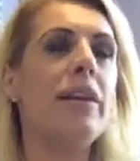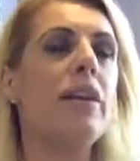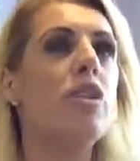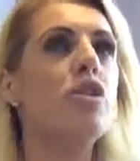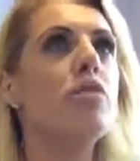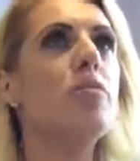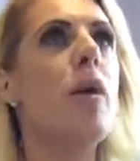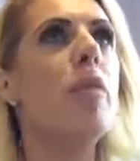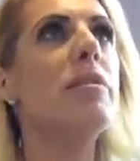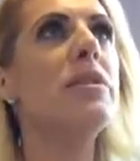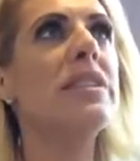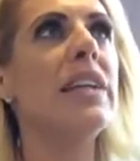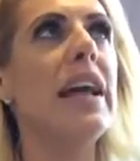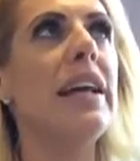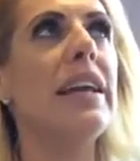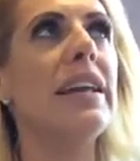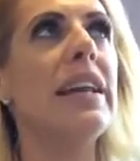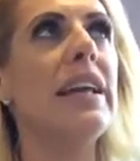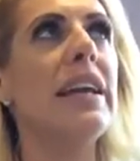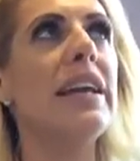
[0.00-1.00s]
So what we're
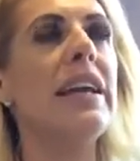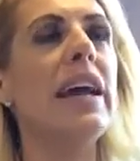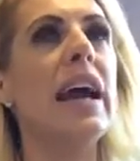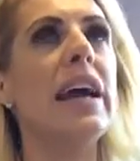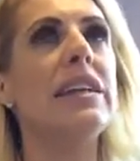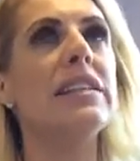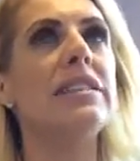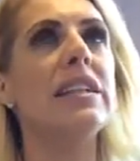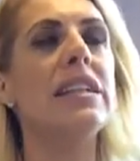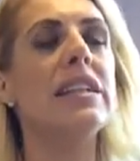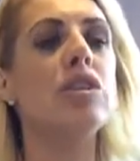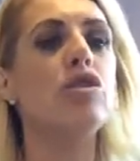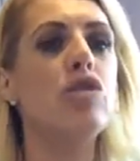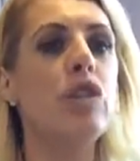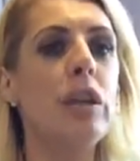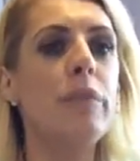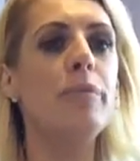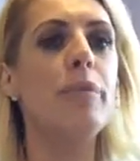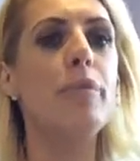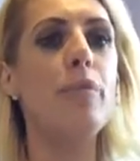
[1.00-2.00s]
saying here is that this
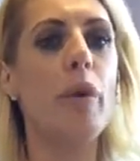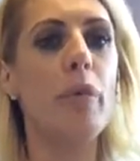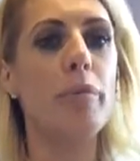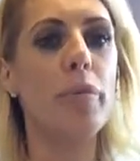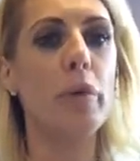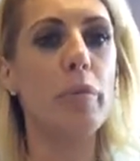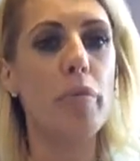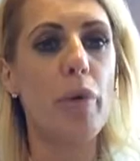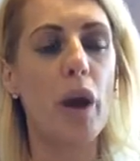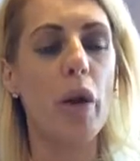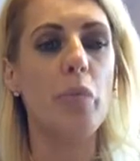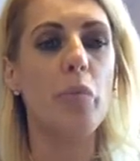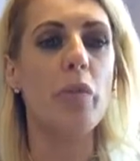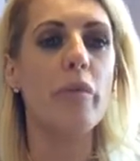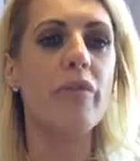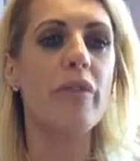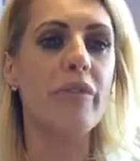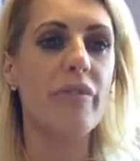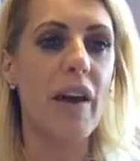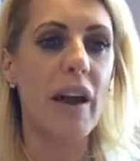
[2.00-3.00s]
treatment won't be
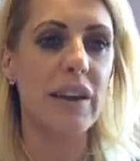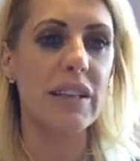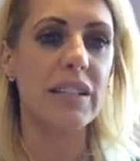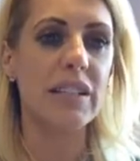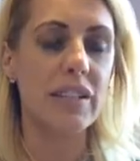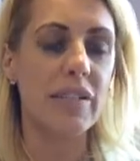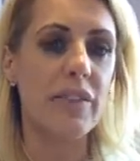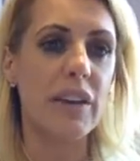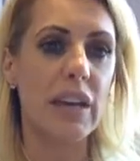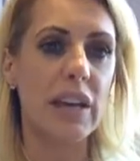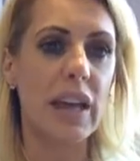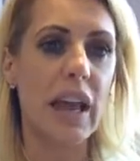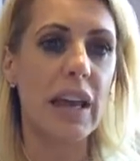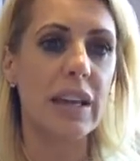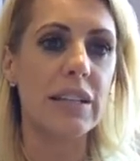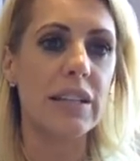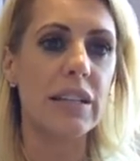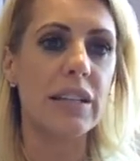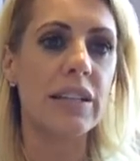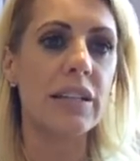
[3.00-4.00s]
appropriate for very severe
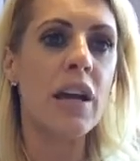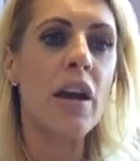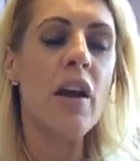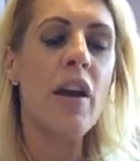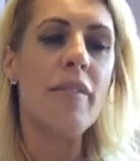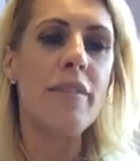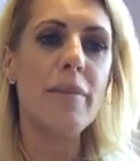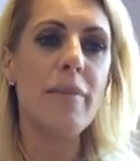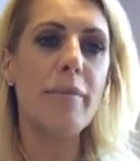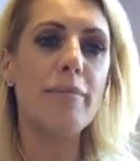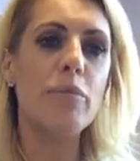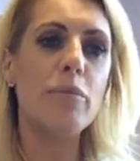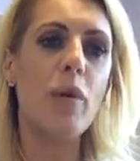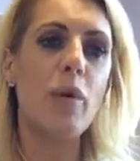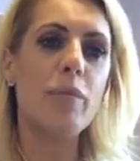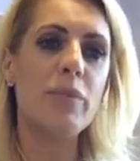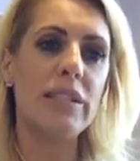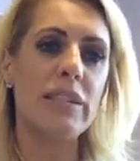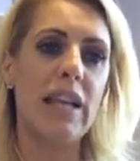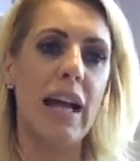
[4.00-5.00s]
cases. Remember
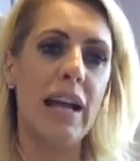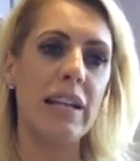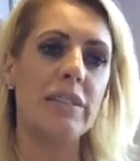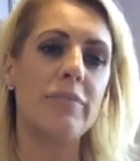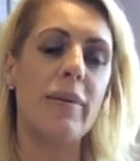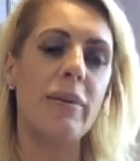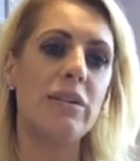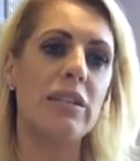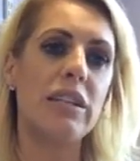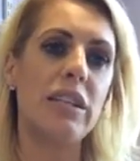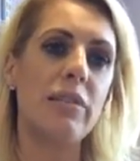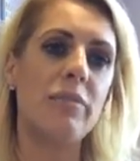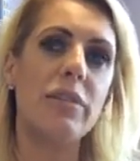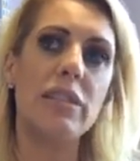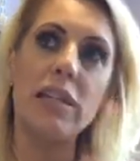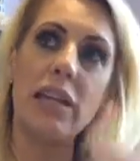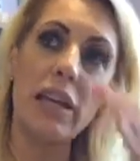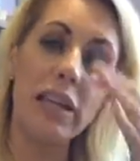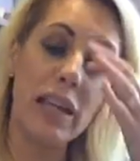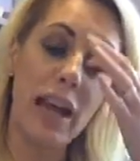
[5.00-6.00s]
what we said about
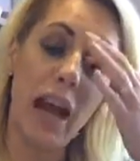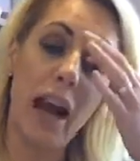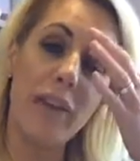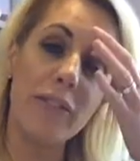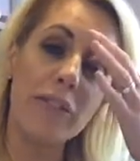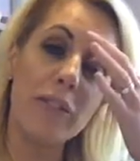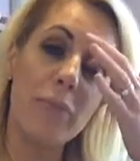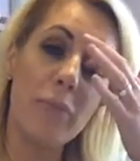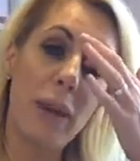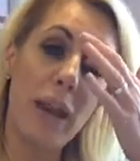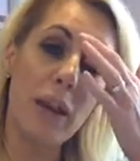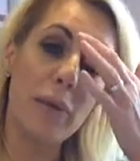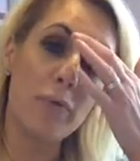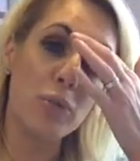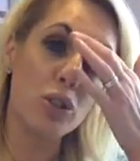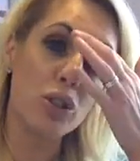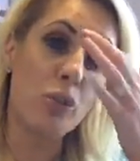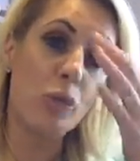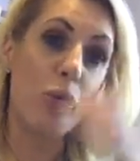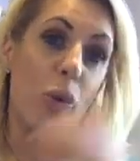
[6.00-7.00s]
CBT? You have to be
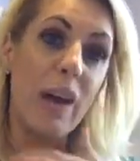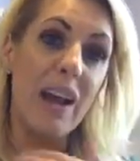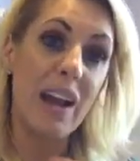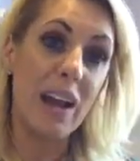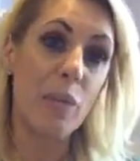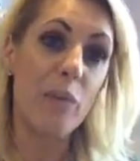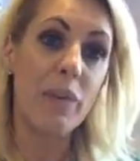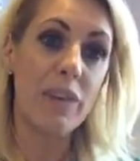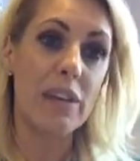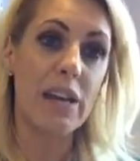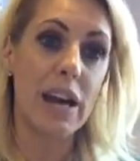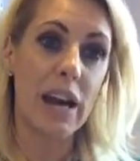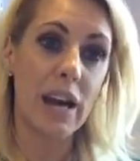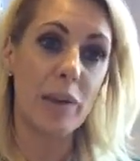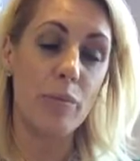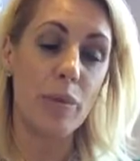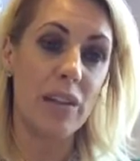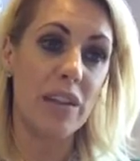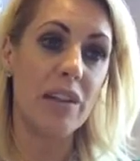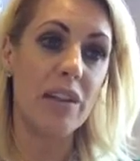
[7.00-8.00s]
able to work with
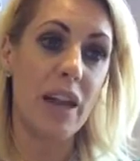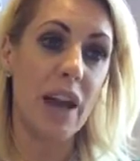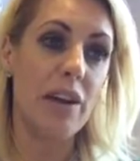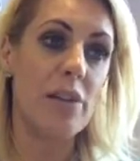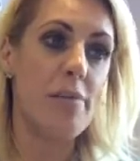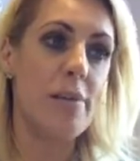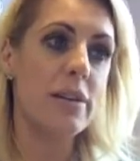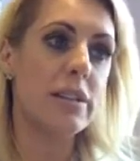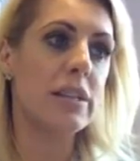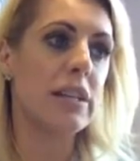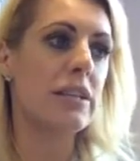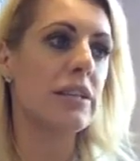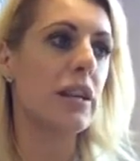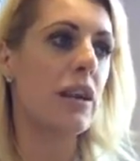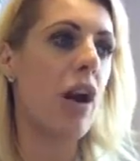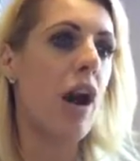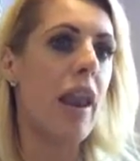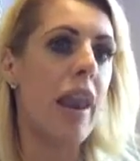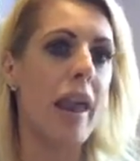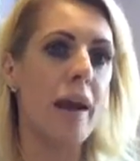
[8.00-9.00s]
your therapist. It's a
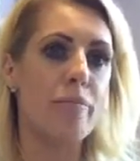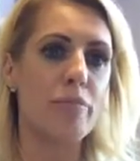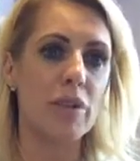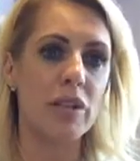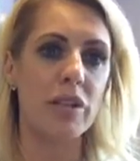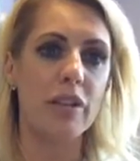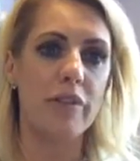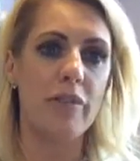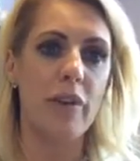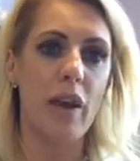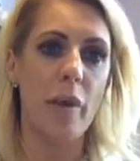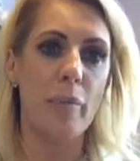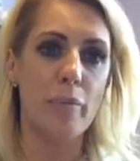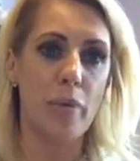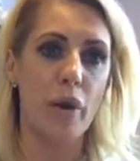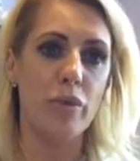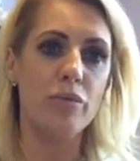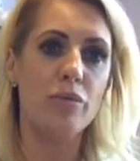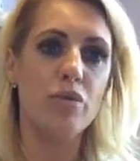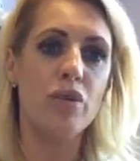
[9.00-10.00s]
collaborative
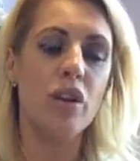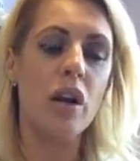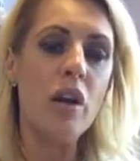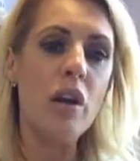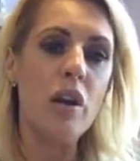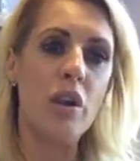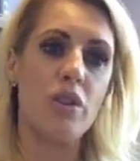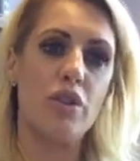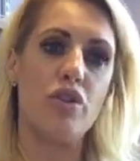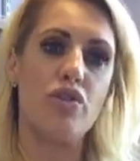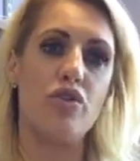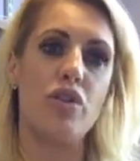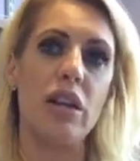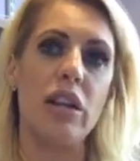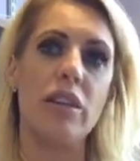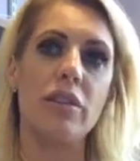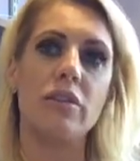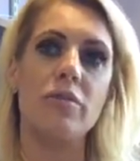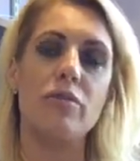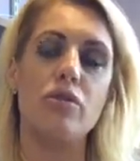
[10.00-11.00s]
approach to
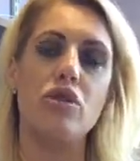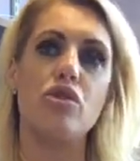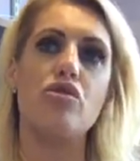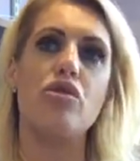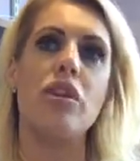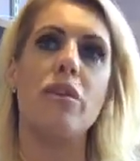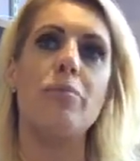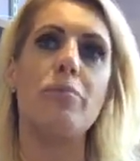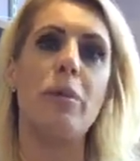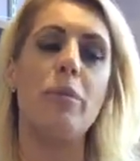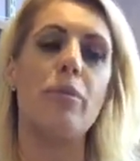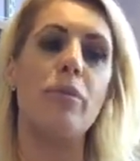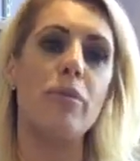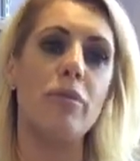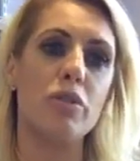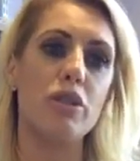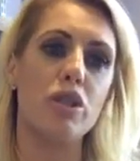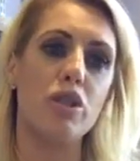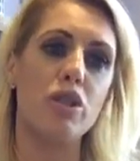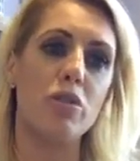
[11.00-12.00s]
treating
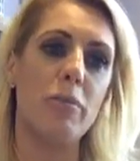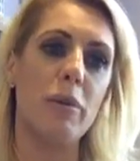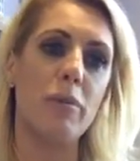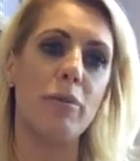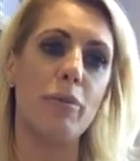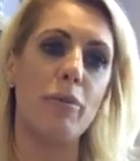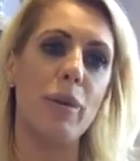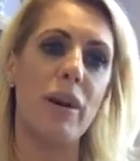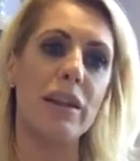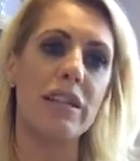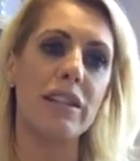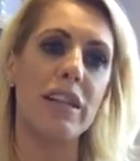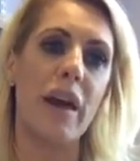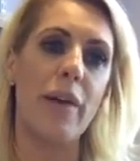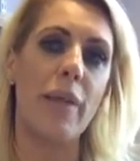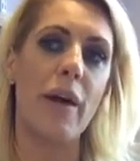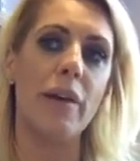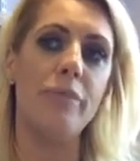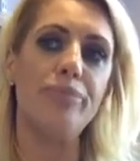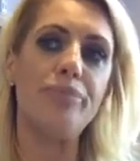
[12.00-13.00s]
people. The two people work
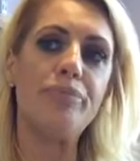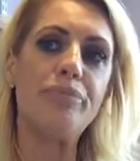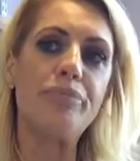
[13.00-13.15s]
together.